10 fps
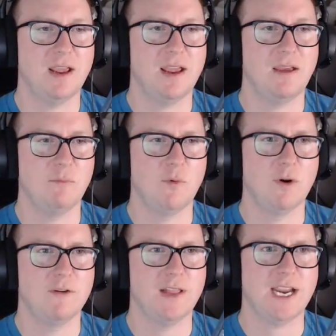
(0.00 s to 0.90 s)
more
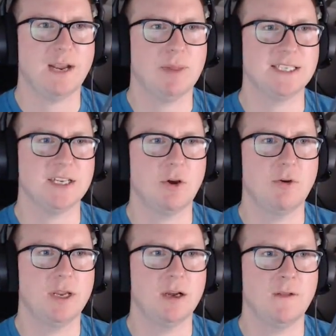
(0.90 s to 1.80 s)
of like a plastic
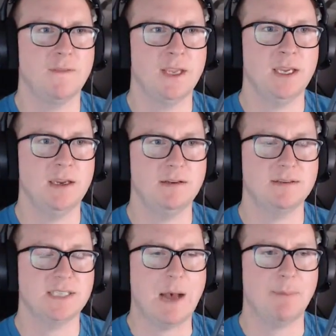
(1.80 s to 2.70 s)
coating on the
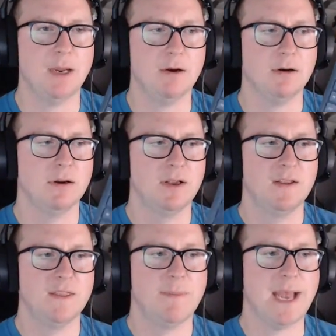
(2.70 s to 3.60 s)
top here.
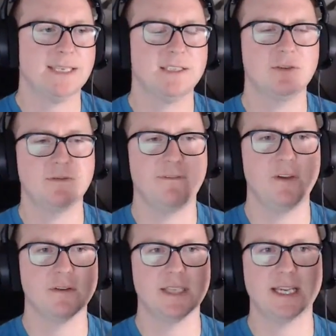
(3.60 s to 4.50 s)
The back still
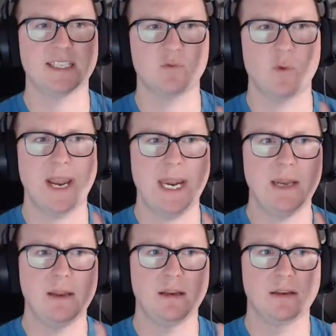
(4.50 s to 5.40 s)
feels like
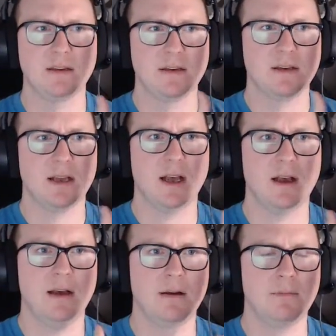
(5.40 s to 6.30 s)
suede,
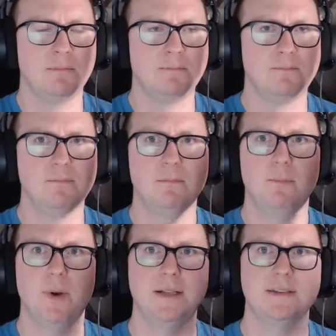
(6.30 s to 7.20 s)

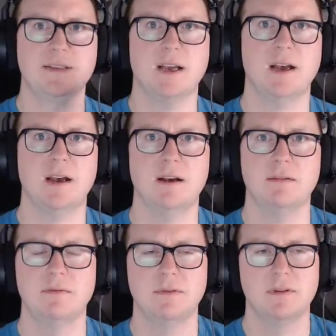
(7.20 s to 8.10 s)
but
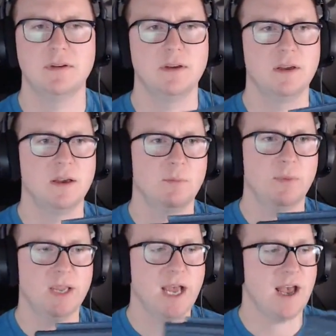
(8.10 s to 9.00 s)

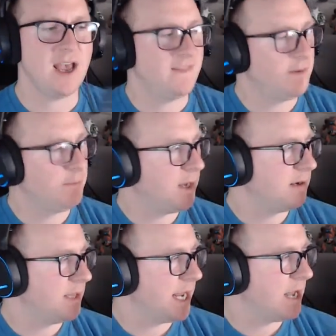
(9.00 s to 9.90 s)
But yeah, and the button layout